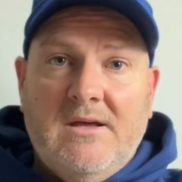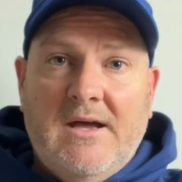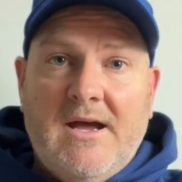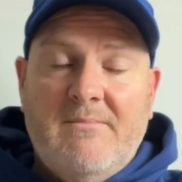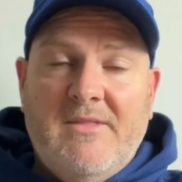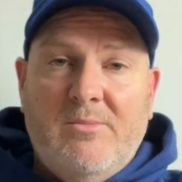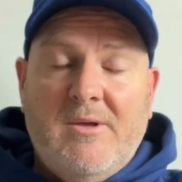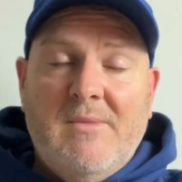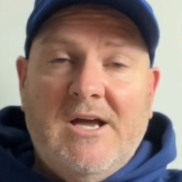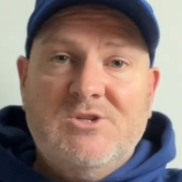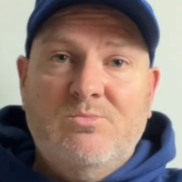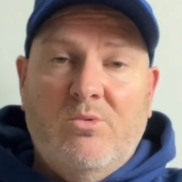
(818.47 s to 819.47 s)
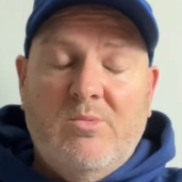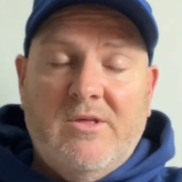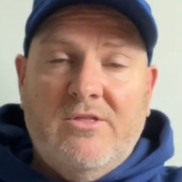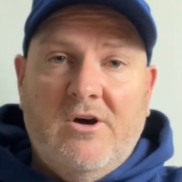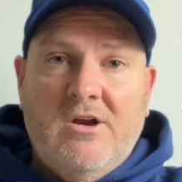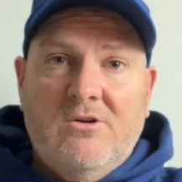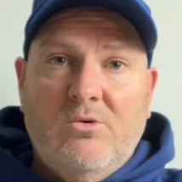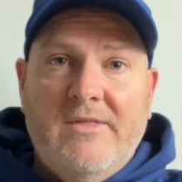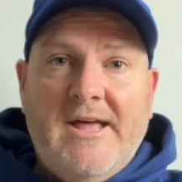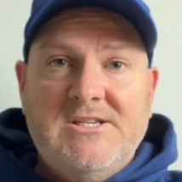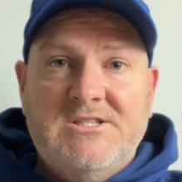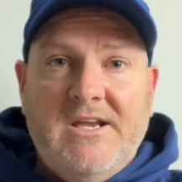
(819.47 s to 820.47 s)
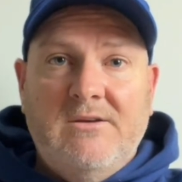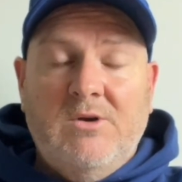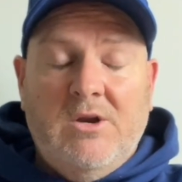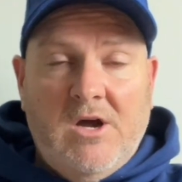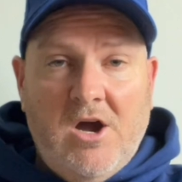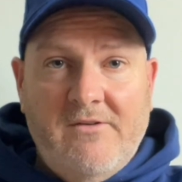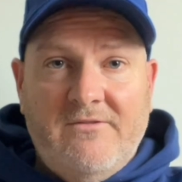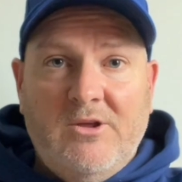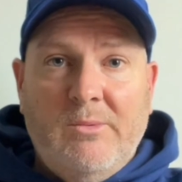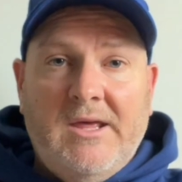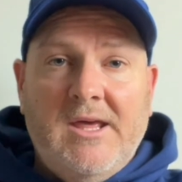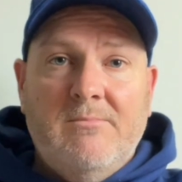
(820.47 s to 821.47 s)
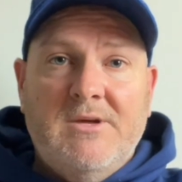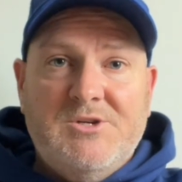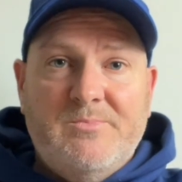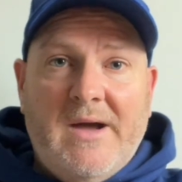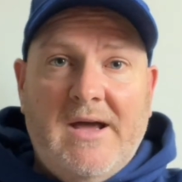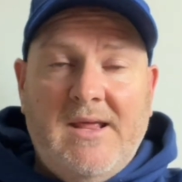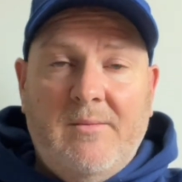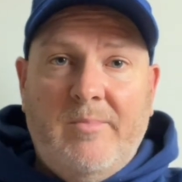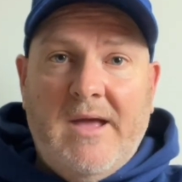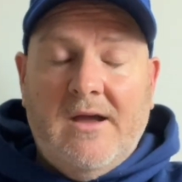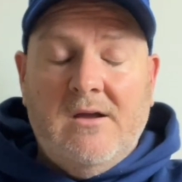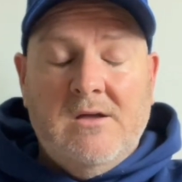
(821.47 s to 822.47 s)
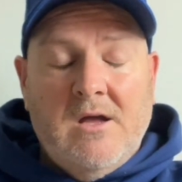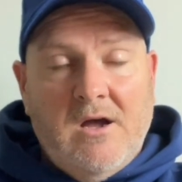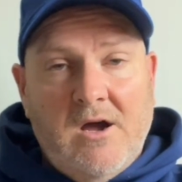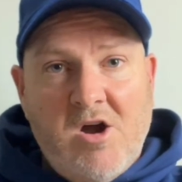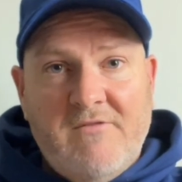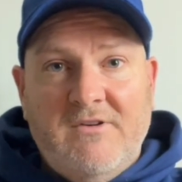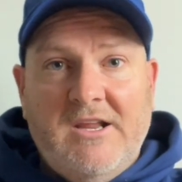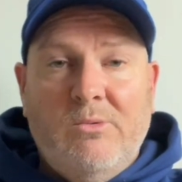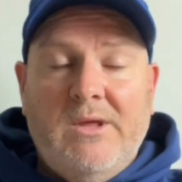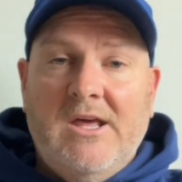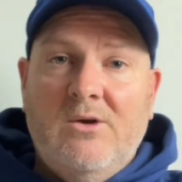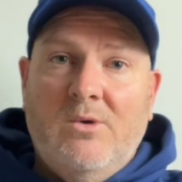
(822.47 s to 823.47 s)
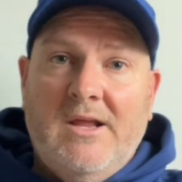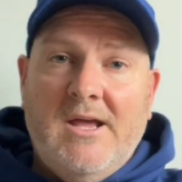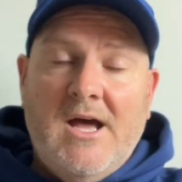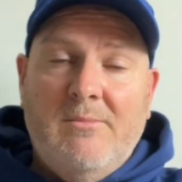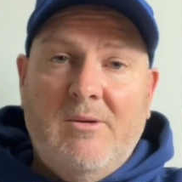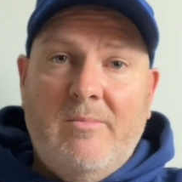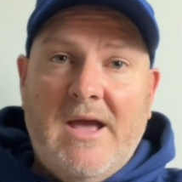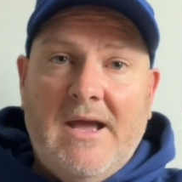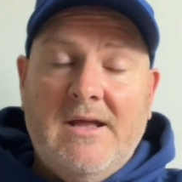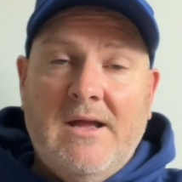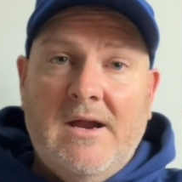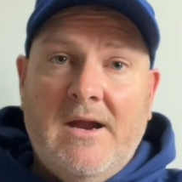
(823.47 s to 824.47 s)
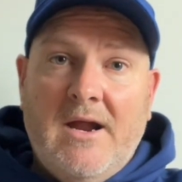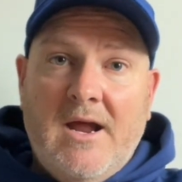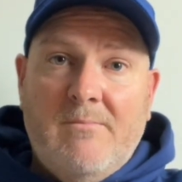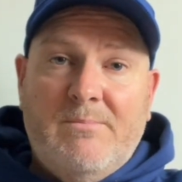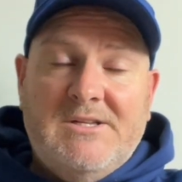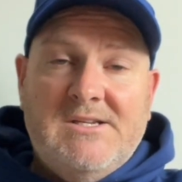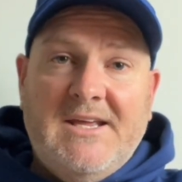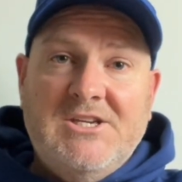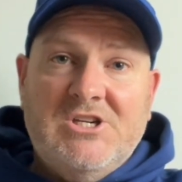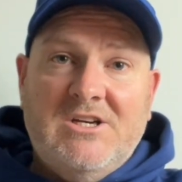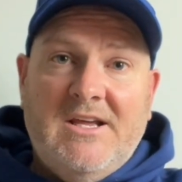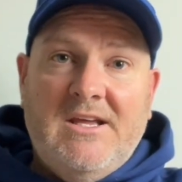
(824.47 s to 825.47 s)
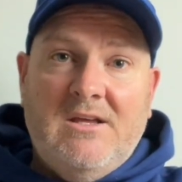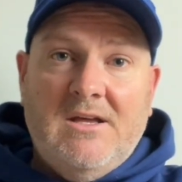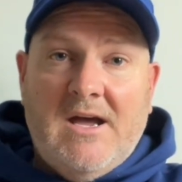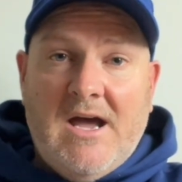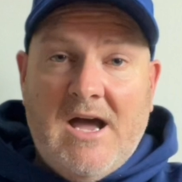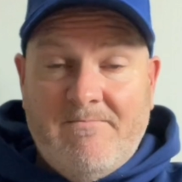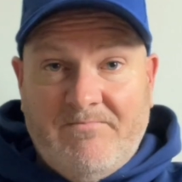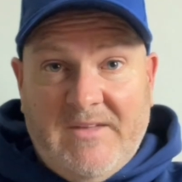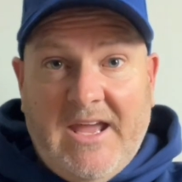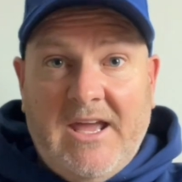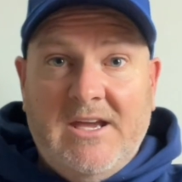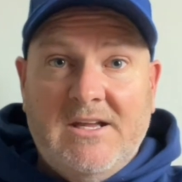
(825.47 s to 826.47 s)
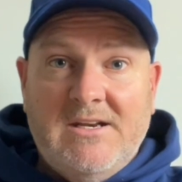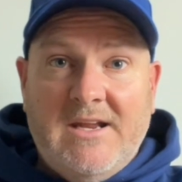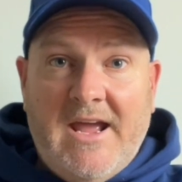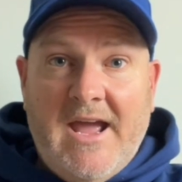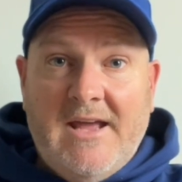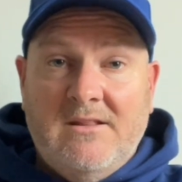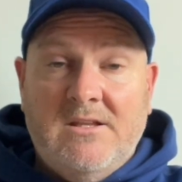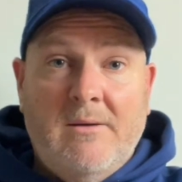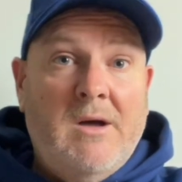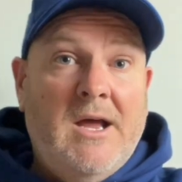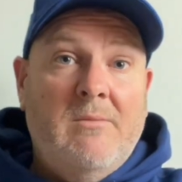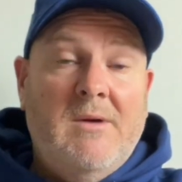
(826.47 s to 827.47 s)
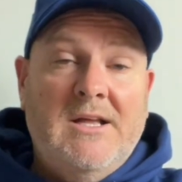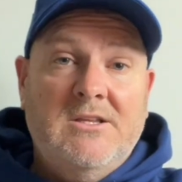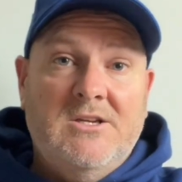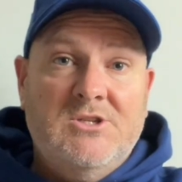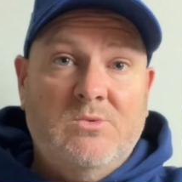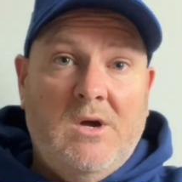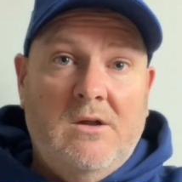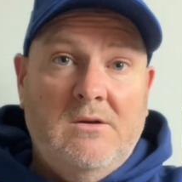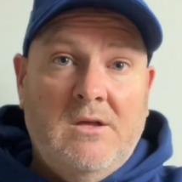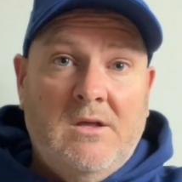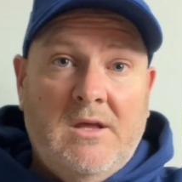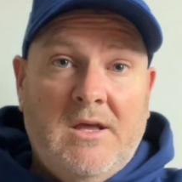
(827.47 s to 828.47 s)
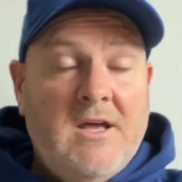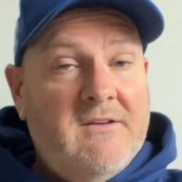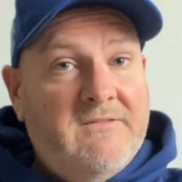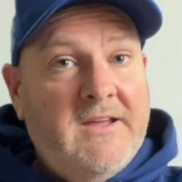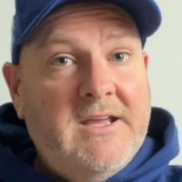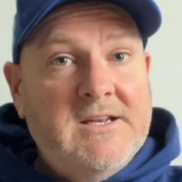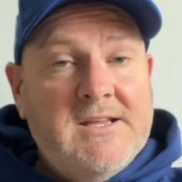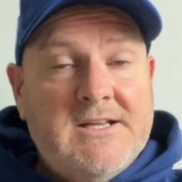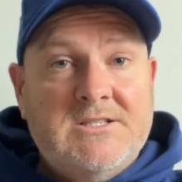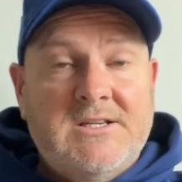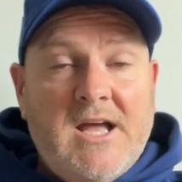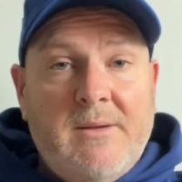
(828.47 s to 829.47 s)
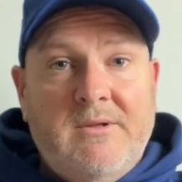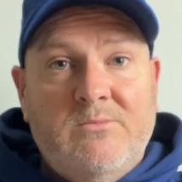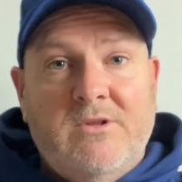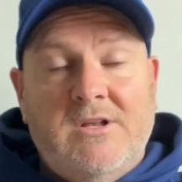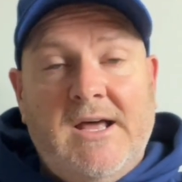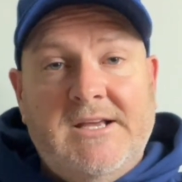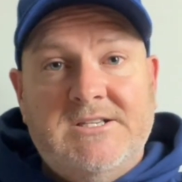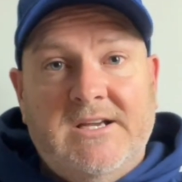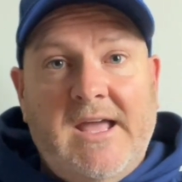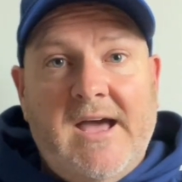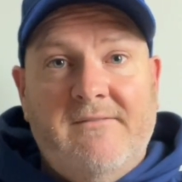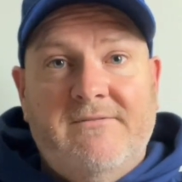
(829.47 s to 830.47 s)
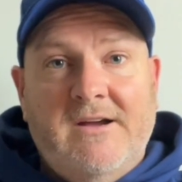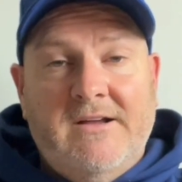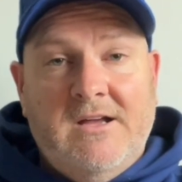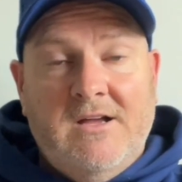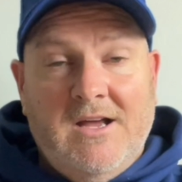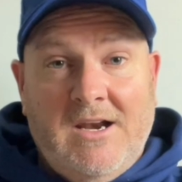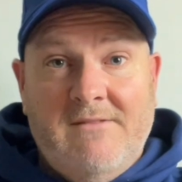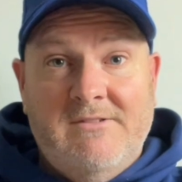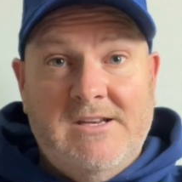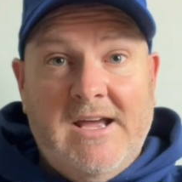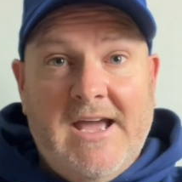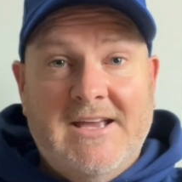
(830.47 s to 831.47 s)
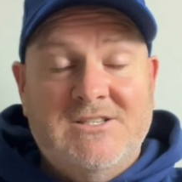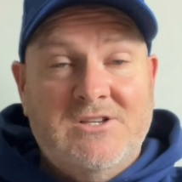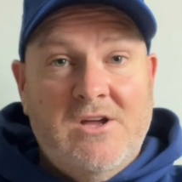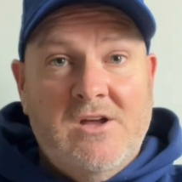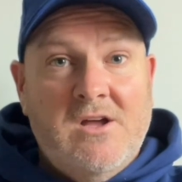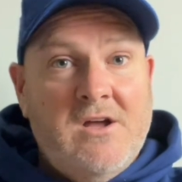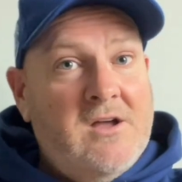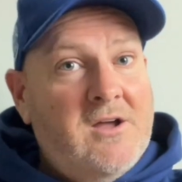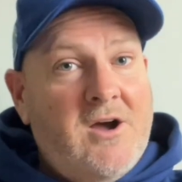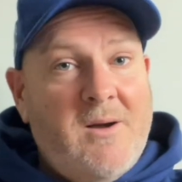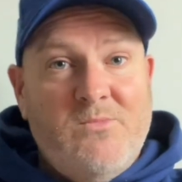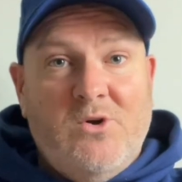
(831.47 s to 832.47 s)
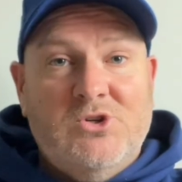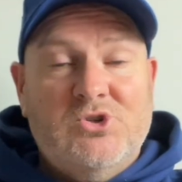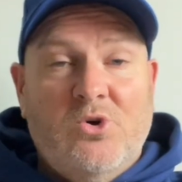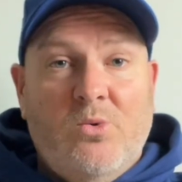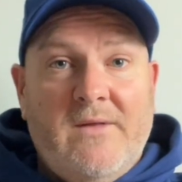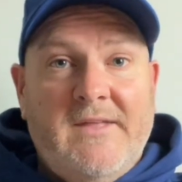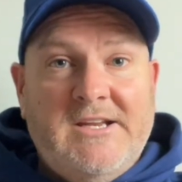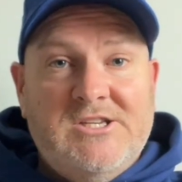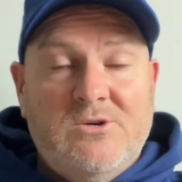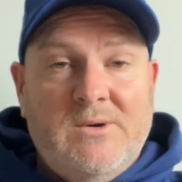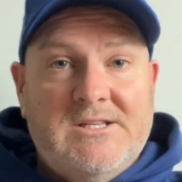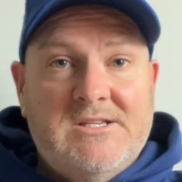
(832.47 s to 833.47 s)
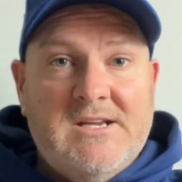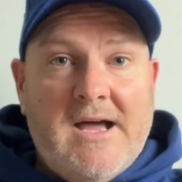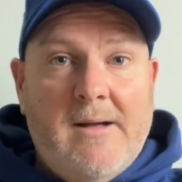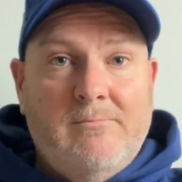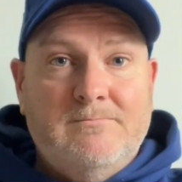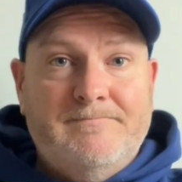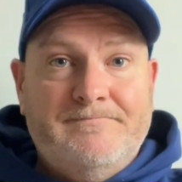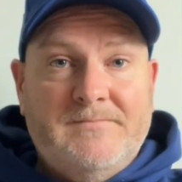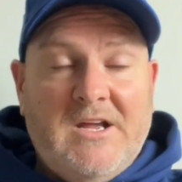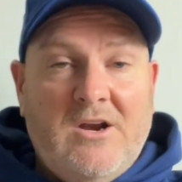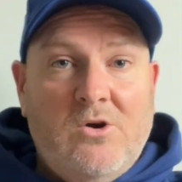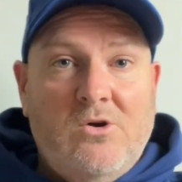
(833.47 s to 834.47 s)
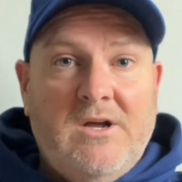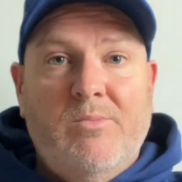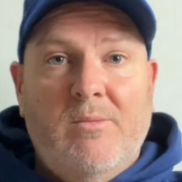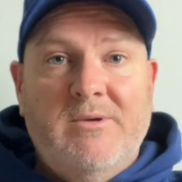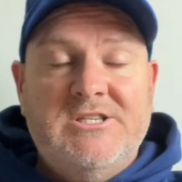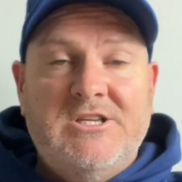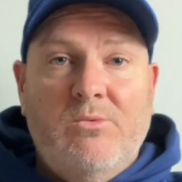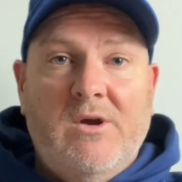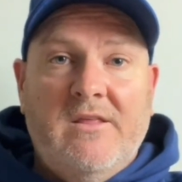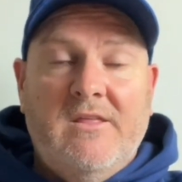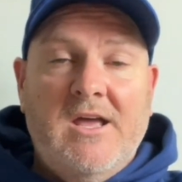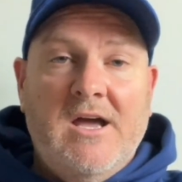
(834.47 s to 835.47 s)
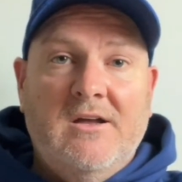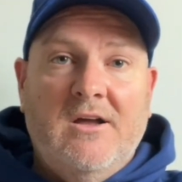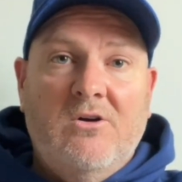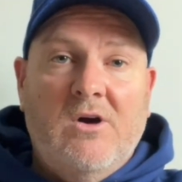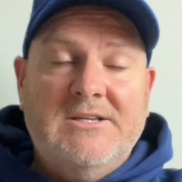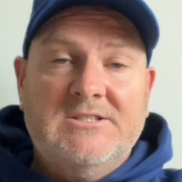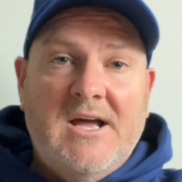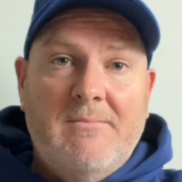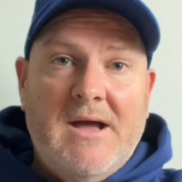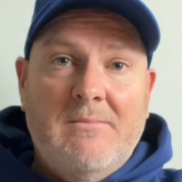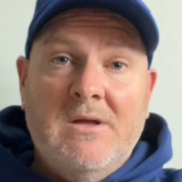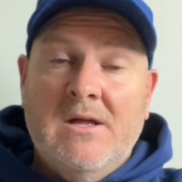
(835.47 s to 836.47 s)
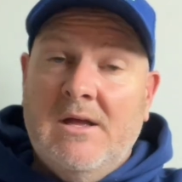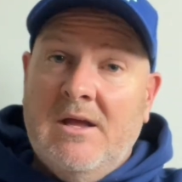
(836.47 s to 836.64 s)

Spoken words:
They'll be much more methodical. That said, hopefully we get Mitch Barnett back. Hopefully we get Williami back, and potentially Egan and Tamati Martin as well. If Egan doesn't come in with Lusick out for 11 days, I'm not sure what they do at hooker. Probably see one of the younger guys come up.